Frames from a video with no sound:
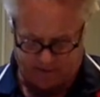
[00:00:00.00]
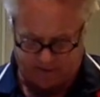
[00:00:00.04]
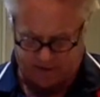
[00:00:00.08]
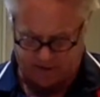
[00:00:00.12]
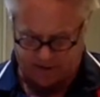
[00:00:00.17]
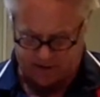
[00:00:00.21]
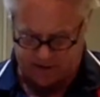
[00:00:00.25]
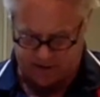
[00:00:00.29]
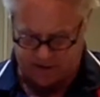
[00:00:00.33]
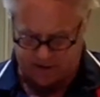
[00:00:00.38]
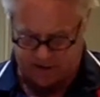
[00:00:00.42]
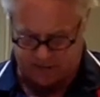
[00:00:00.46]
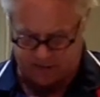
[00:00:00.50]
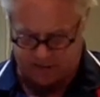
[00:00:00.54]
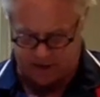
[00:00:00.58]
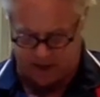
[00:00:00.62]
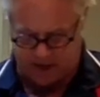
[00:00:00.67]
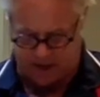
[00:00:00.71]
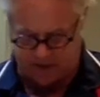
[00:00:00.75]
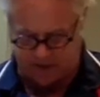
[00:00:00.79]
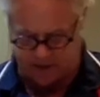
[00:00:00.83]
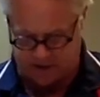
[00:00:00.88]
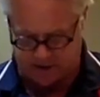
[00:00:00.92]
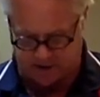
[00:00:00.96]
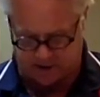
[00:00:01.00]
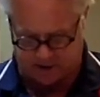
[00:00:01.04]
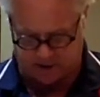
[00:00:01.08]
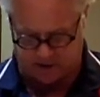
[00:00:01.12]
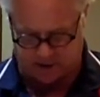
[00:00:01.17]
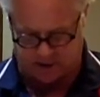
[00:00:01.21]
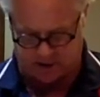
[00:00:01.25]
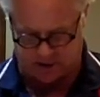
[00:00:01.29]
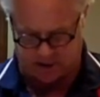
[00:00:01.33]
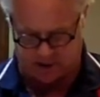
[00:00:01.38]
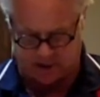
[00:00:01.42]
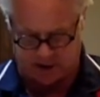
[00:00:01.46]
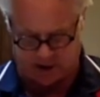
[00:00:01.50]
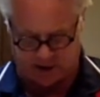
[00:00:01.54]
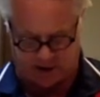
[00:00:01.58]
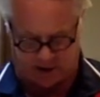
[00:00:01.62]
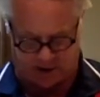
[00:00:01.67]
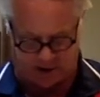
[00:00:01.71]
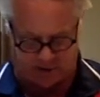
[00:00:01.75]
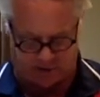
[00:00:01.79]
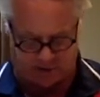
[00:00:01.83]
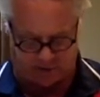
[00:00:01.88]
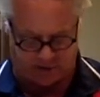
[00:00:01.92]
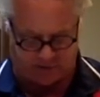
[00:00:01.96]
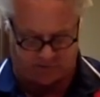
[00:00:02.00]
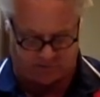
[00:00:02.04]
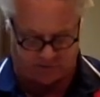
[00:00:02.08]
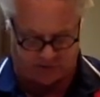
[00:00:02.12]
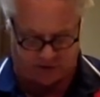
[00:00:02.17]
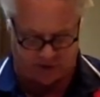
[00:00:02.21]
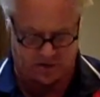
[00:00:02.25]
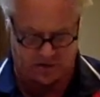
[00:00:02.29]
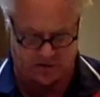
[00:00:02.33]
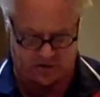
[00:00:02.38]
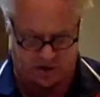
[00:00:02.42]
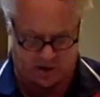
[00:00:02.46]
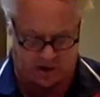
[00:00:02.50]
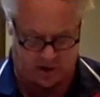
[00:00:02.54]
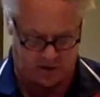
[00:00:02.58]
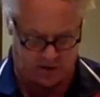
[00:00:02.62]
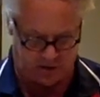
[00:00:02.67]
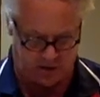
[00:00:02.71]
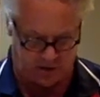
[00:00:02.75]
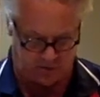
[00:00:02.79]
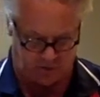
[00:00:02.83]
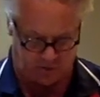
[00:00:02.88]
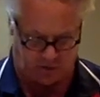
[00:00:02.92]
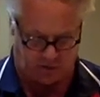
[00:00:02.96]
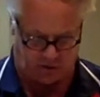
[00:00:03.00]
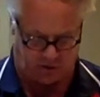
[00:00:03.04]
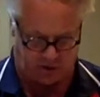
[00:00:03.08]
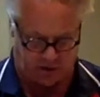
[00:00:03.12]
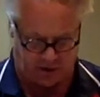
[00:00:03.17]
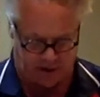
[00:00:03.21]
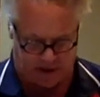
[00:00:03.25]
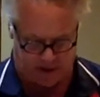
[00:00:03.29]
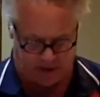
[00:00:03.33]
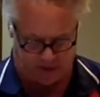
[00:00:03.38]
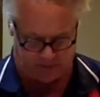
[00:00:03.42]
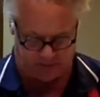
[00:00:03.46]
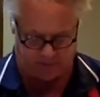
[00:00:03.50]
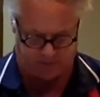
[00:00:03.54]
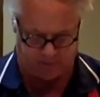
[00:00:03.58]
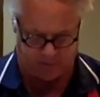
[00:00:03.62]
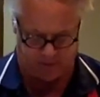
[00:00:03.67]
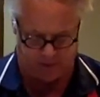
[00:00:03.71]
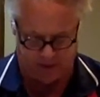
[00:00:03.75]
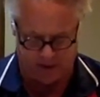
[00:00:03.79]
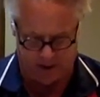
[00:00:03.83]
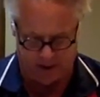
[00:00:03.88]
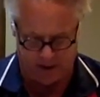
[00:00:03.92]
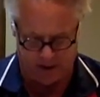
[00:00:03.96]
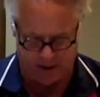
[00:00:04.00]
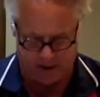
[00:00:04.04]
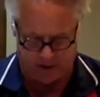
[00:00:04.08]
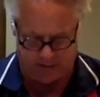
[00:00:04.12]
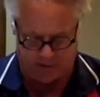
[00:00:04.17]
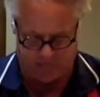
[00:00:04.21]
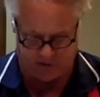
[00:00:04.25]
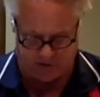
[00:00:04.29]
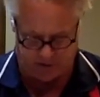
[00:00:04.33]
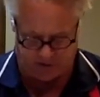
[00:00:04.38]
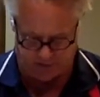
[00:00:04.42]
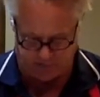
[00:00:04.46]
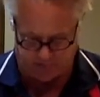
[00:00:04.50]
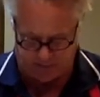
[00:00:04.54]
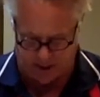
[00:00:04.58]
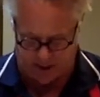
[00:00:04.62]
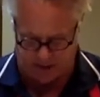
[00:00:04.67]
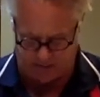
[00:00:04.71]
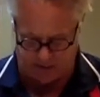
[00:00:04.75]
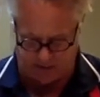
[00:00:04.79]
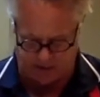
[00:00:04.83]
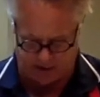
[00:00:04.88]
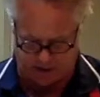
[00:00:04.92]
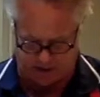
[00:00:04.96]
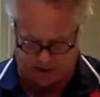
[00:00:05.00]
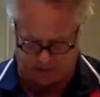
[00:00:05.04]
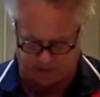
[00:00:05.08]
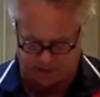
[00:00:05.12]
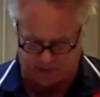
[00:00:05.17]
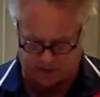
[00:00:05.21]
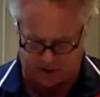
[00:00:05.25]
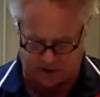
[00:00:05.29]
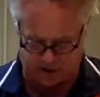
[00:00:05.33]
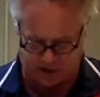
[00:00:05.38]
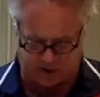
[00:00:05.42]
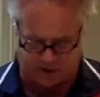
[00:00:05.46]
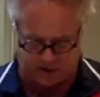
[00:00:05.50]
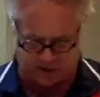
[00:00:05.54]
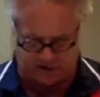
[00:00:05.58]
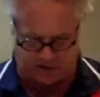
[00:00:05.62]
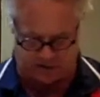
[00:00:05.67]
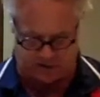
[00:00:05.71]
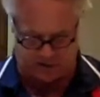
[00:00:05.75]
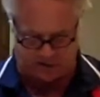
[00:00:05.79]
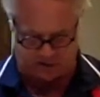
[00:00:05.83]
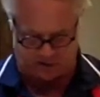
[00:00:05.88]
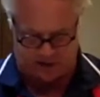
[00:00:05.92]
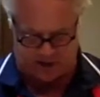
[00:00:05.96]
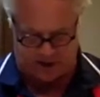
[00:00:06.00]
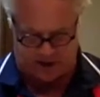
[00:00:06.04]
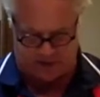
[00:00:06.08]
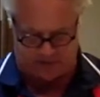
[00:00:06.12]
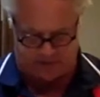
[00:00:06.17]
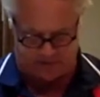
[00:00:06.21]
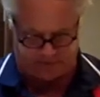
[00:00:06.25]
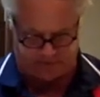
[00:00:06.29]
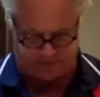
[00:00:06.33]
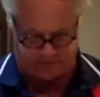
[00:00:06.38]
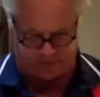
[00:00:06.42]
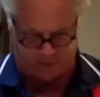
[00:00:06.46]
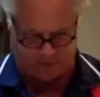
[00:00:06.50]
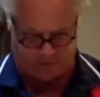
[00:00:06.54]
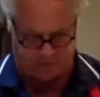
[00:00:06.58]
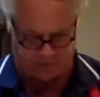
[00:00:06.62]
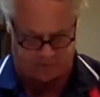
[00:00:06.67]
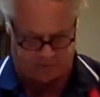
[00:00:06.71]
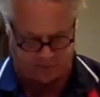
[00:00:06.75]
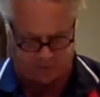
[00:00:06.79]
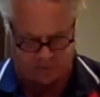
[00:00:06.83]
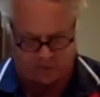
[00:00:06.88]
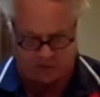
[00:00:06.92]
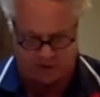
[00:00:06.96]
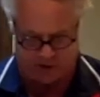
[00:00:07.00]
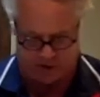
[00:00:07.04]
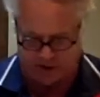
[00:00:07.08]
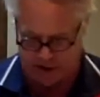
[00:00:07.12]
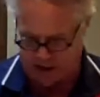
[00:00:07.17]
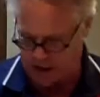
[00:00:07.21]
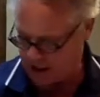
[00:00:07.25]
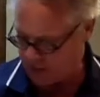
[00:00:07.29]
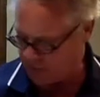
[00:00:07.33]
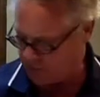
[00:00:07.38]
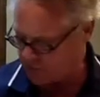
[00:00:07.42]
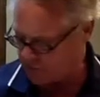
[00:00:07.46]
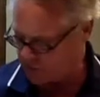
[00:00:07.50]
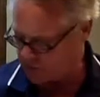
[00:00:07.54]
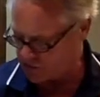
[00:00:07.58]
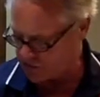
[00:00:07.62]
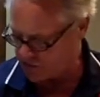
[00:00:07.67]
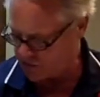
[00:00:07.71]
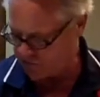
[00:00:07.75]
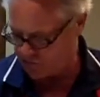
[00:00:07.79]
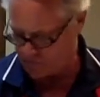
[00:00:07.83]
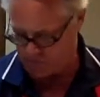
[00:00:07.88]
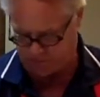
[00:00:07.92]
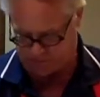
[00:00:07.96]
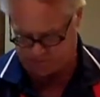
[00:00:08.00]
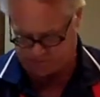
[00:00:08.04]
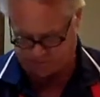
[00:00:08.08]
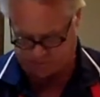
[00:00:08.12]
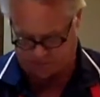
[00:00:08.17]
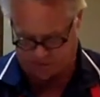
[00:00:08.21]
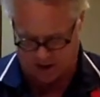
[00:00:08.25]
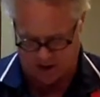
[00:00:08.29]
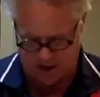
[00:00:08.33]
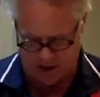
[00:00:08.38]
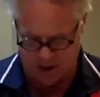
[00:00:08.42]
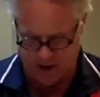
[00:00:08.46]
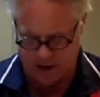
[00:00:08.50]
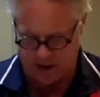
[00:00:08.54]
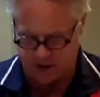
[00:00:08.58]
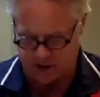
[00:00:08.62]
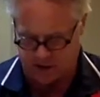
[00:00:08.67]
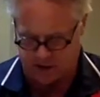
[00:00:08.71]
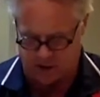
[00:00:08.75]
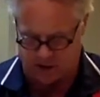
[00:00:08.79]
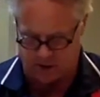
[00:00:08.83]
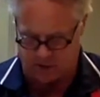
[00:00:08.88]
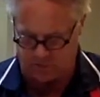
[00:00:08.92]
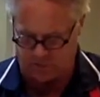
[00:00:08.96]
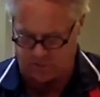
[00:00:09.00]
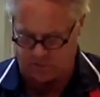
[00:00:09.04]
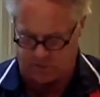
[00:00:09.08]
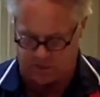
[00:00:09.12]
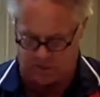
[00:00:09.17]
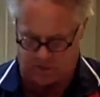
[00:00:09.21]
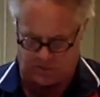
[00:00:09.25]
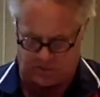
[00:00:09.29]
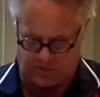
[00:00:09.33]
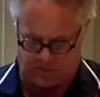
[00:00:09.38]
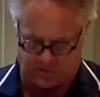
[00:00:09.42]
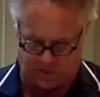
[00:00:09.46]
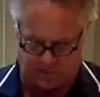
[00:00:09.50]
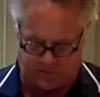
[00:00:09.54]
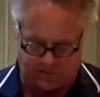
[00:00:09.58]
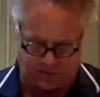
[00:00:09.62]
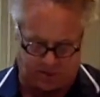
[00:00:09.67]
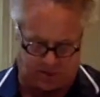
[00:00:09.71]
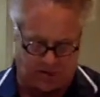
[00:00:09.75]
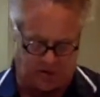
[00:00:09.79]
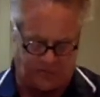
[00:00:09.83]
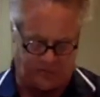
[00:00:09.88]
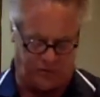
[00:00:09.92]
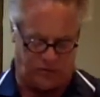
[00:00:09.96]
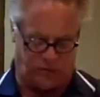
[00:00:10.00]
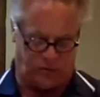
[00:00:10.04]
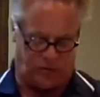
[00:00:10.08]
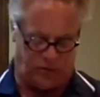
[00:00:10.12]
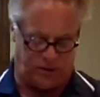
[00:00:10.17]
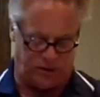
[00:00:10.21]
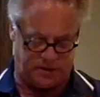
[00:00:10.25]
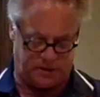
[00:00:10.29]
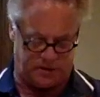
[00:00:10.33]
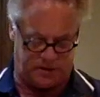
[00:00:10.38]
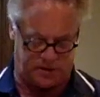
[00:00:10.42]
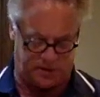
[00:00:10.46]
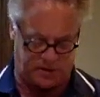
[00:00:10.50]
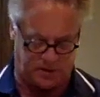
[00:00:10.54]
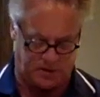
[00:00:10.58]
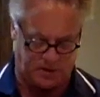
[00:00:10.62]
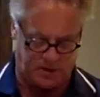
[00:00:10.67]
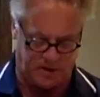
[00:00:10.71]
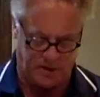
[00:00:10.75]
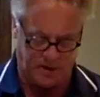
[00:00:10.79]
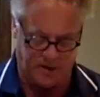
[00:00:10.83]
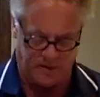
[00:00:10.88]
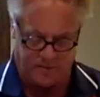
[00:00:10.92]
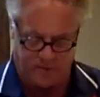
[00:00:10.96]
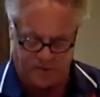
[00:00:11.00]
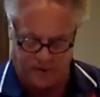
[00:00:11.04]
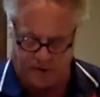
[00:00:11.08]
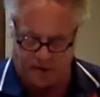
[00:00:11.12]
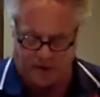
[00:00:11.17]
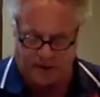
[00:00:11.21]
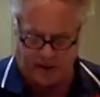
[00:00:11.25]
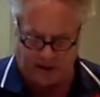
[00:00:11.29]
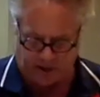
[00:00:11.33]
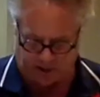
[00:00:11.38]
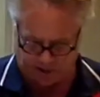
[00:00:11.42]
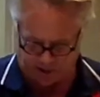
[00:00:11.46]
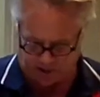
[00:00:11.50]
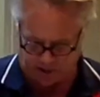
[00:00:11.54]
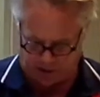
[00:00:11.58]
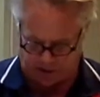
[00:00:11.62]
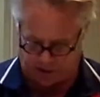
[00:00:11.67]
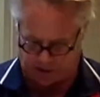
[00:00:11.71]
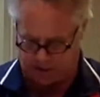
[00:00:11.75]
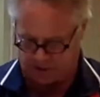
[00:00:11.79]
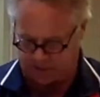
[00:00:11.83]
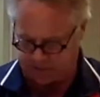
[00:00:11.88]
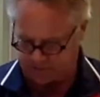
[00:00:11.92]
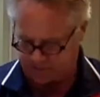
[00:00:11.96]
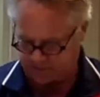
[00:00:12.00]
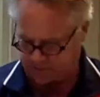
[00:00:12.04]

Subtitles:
Sometimes it's a little sticky. Don't get frustrated. Just roll it out. If you need mom to help, she's there to do that, or dad, whichever. So you flip it over once. You get a little